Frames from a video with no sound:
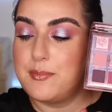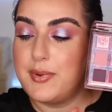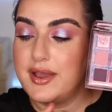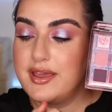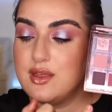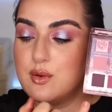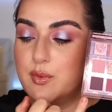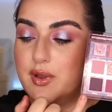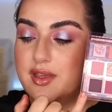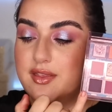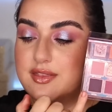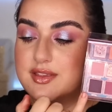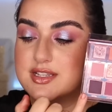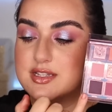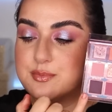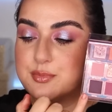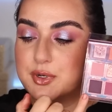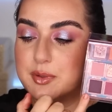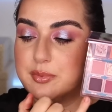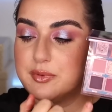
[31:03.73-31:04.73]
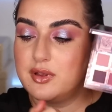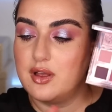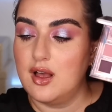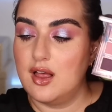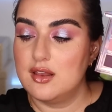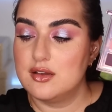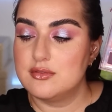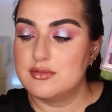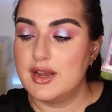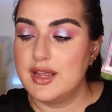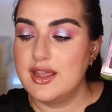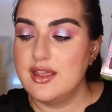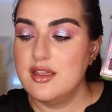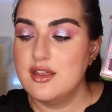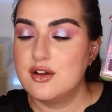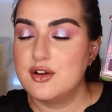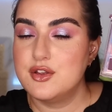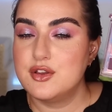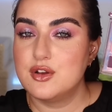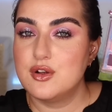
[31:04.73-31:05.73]
By the way, this purple color right
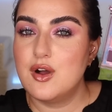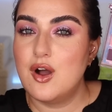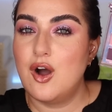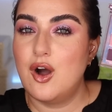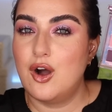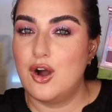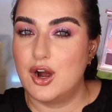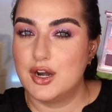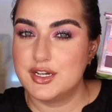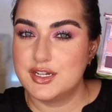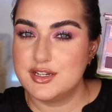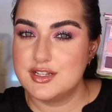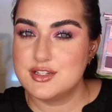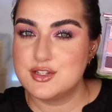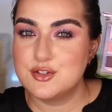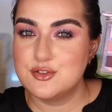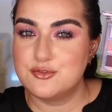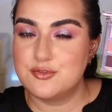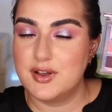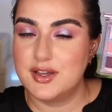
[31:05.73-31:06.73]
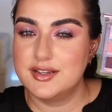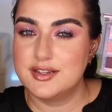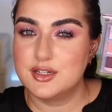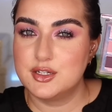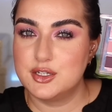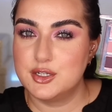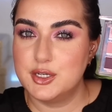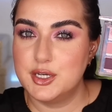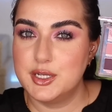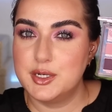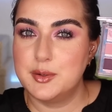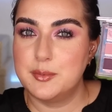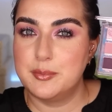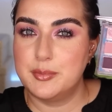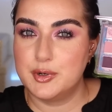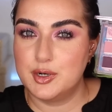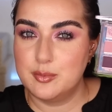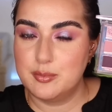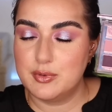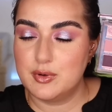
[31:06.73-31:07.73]
here, you know how hard it is to find a good
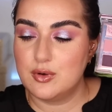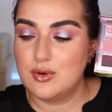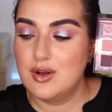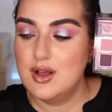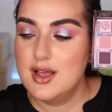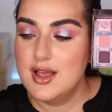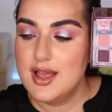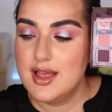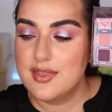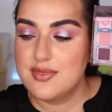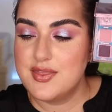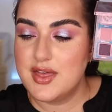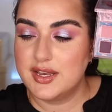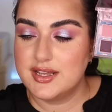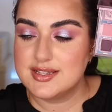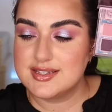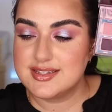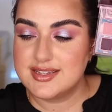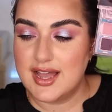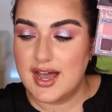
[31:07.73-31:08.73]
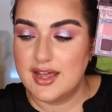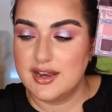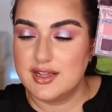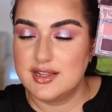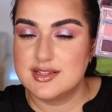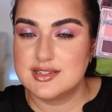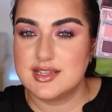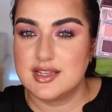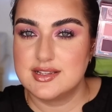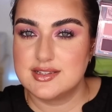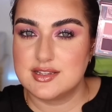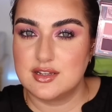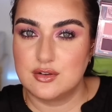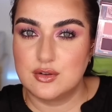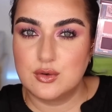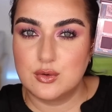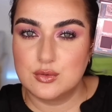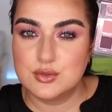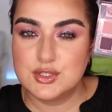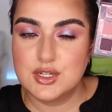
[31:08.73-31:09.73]
purple that is that intense
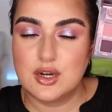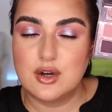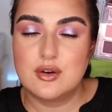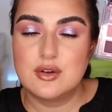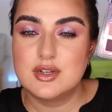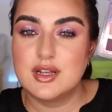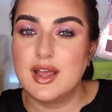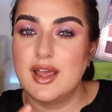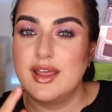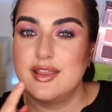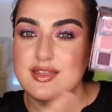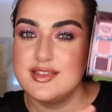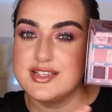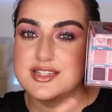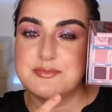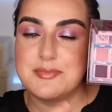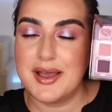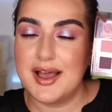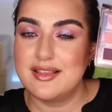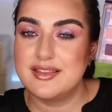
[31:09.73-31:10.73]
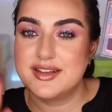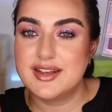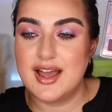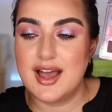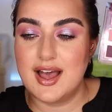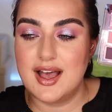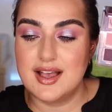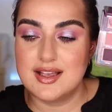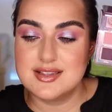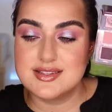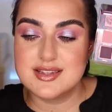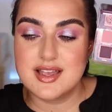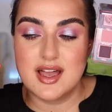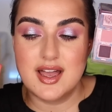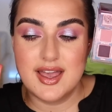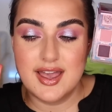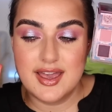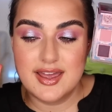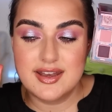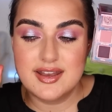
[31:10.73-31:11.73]
and cool tone and this palette has
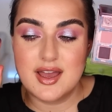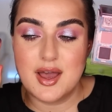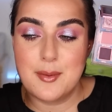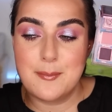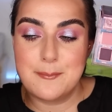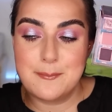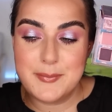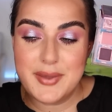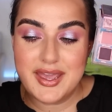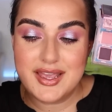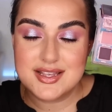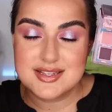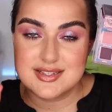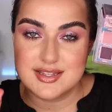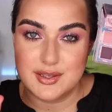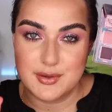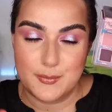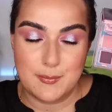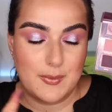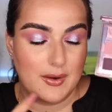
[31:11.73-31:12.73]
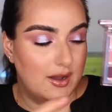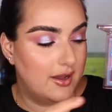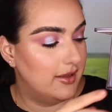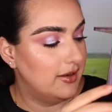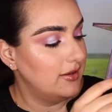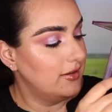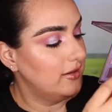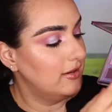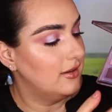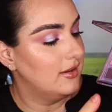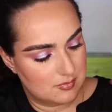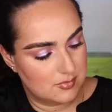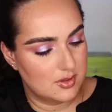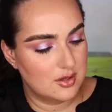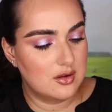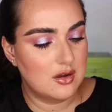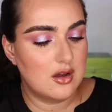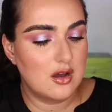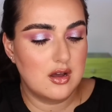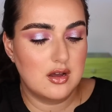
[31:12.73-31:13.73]
an amazing one
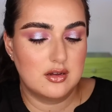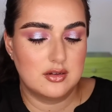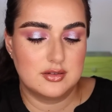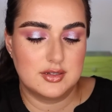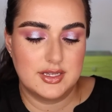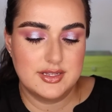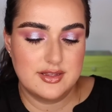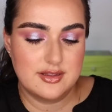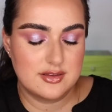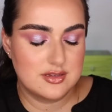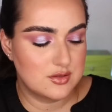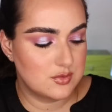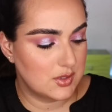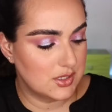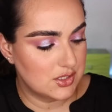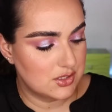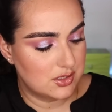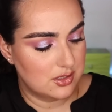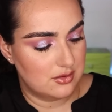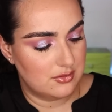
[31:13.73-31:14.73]
Oh, I didn't swatch the